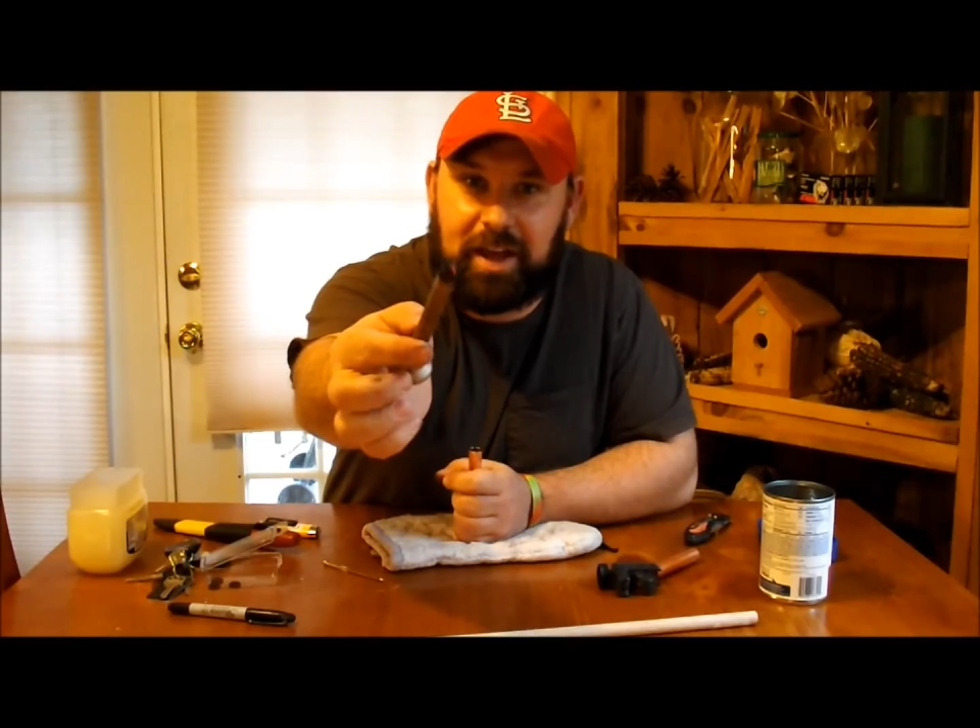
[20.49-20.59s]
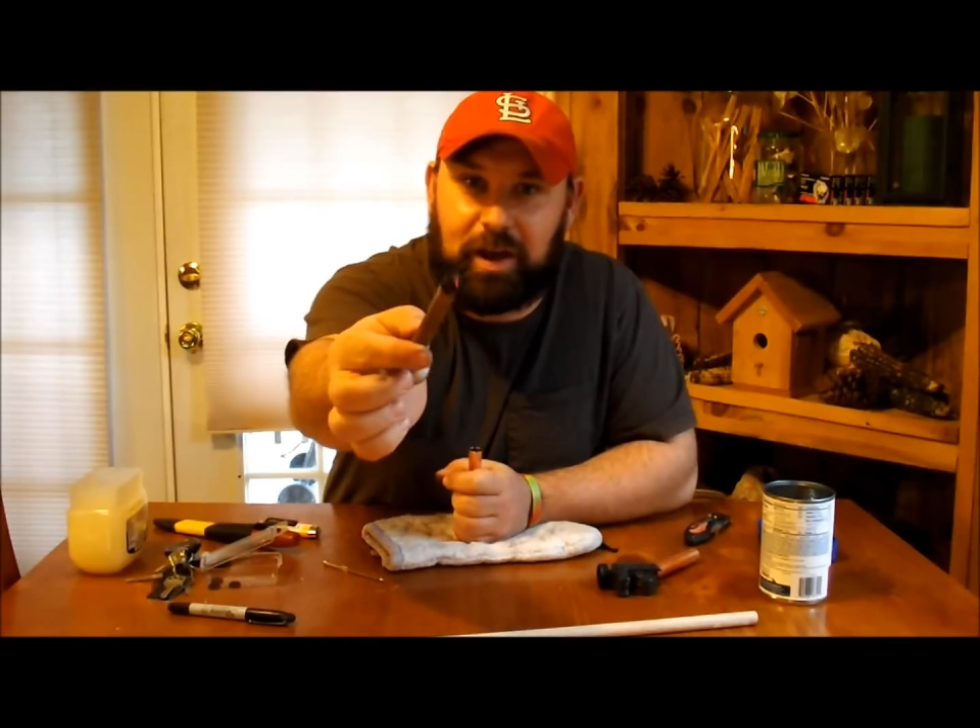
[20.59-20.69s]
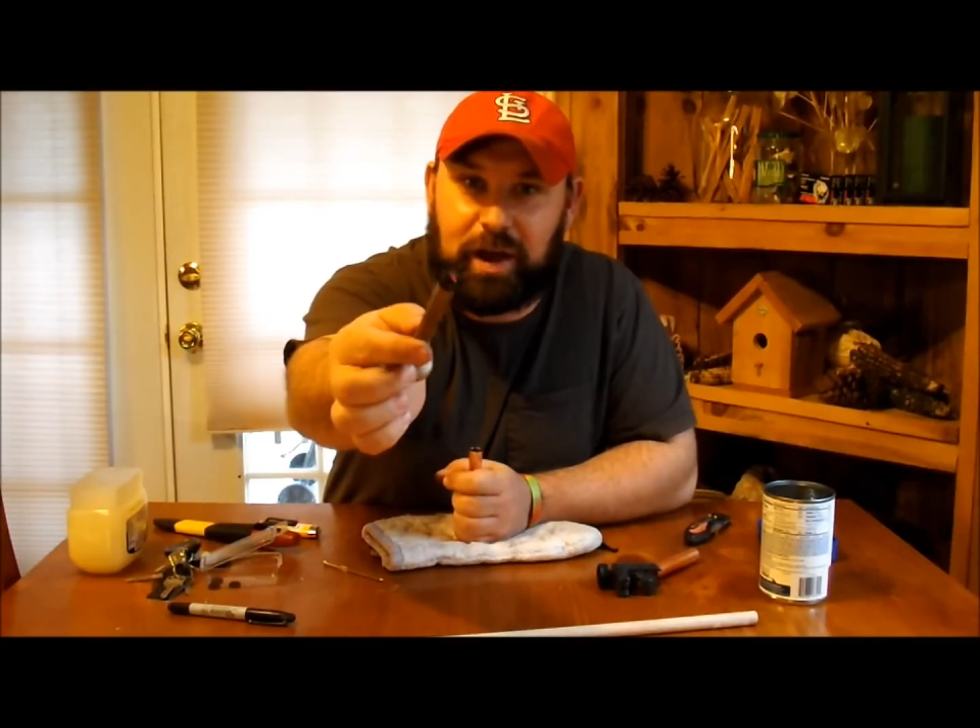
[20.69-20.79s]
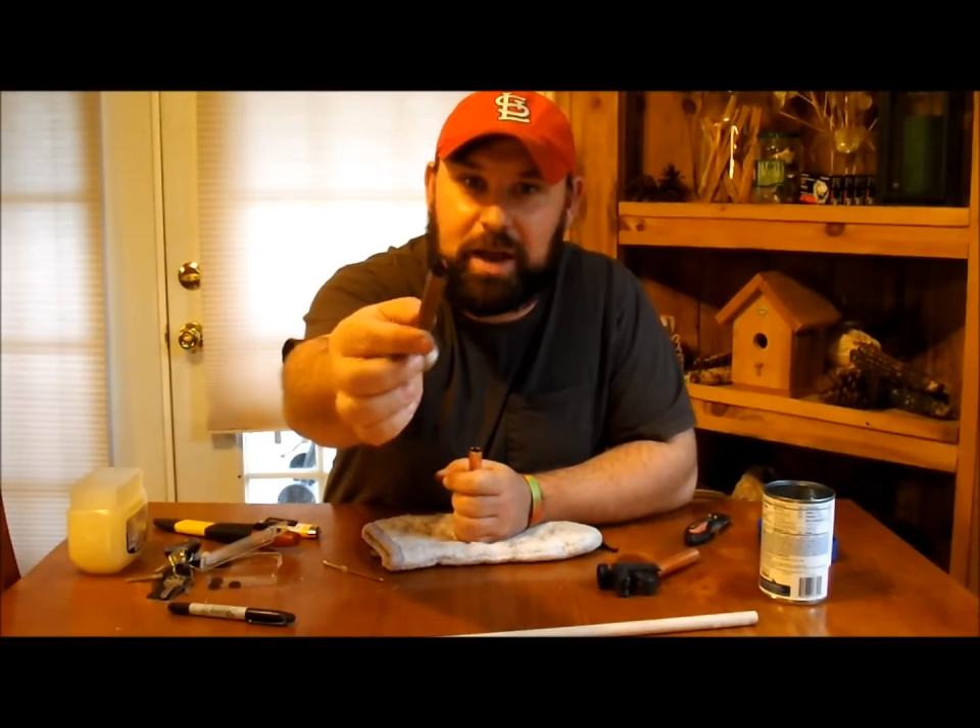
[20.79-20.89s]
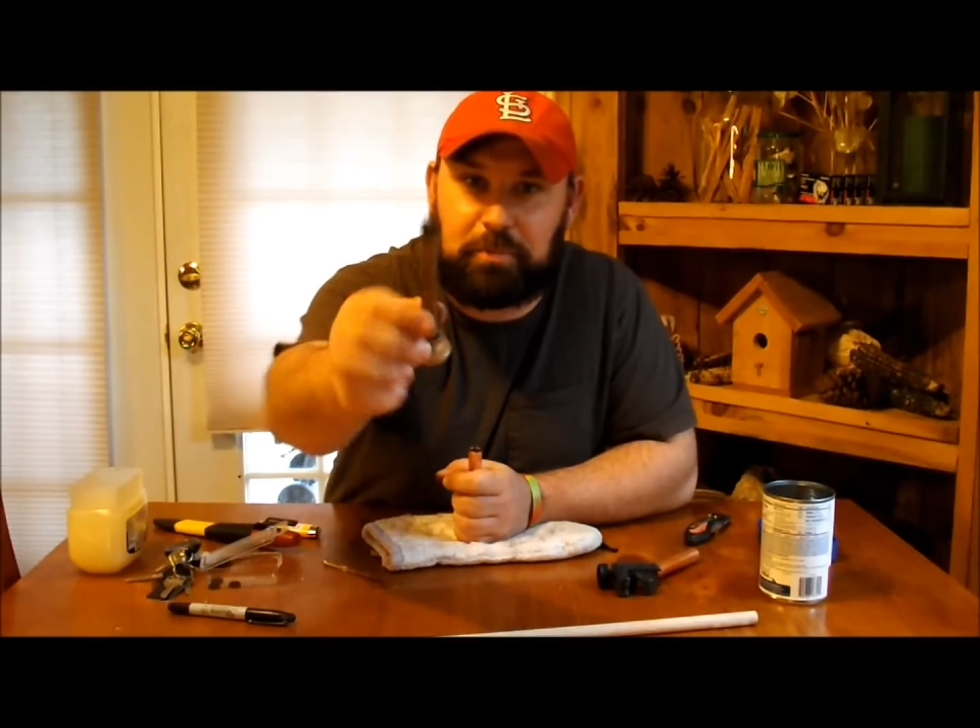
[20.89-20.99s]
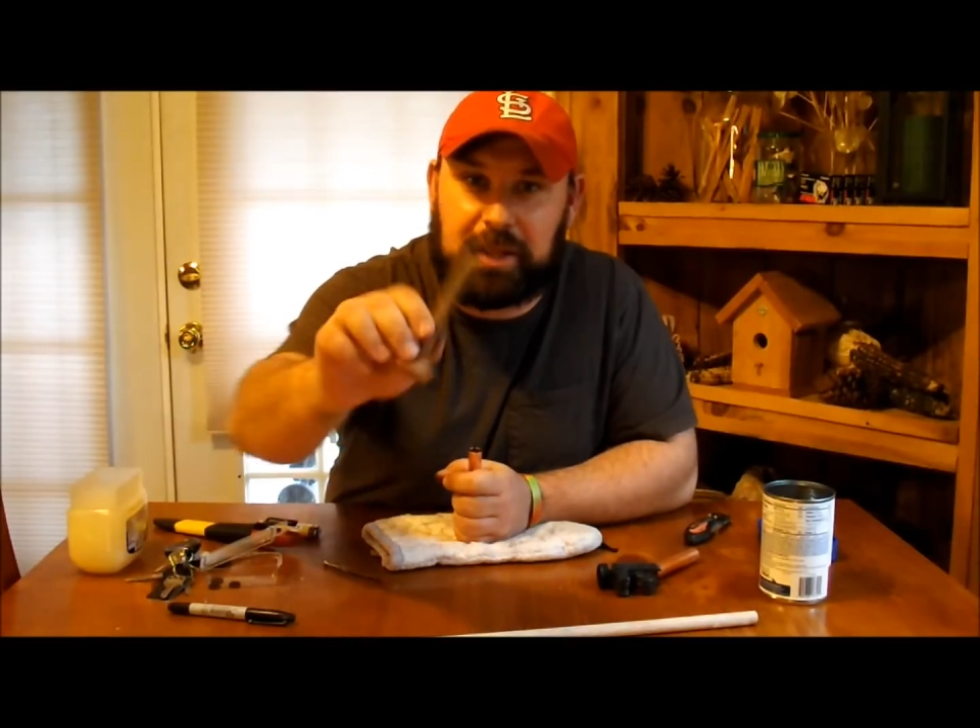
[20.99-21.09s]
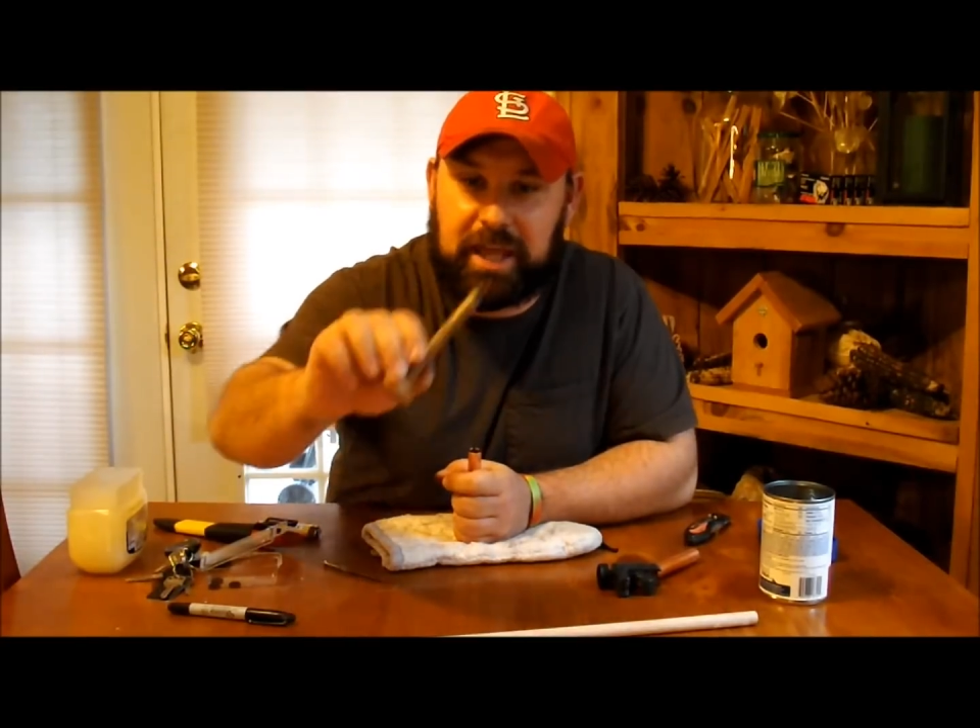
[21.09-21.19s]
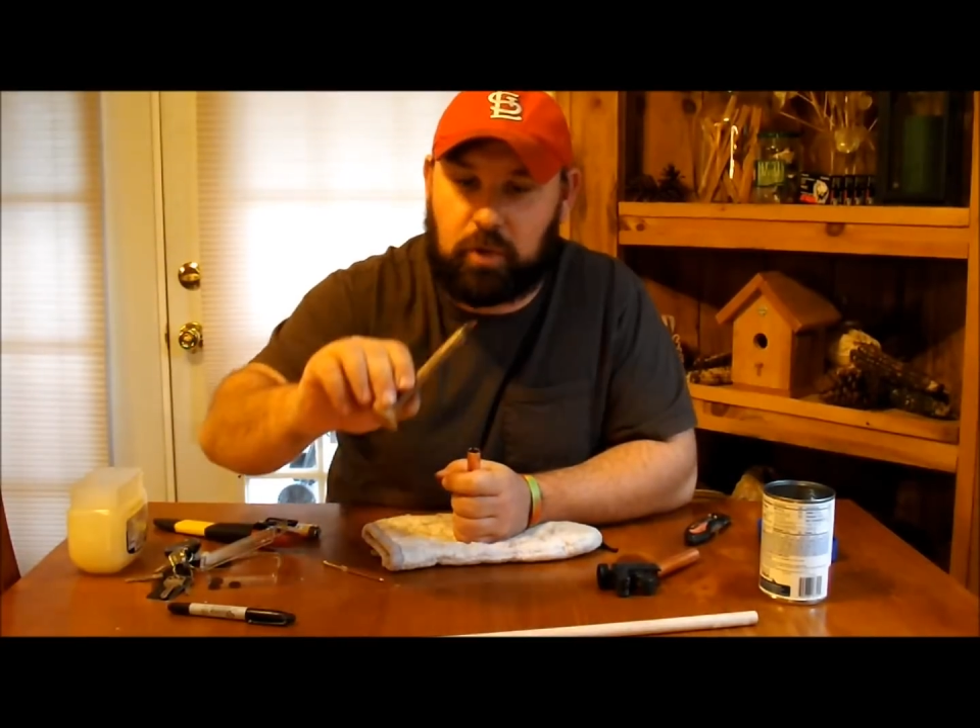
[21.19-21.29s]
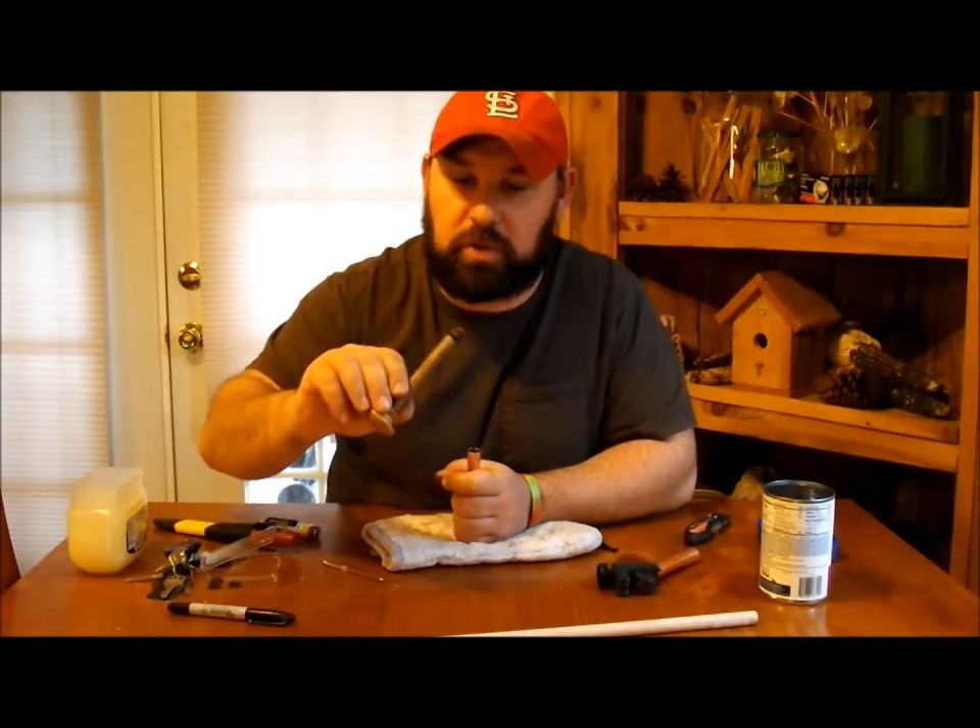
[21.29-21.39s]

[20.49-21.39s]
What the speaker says: I'm playing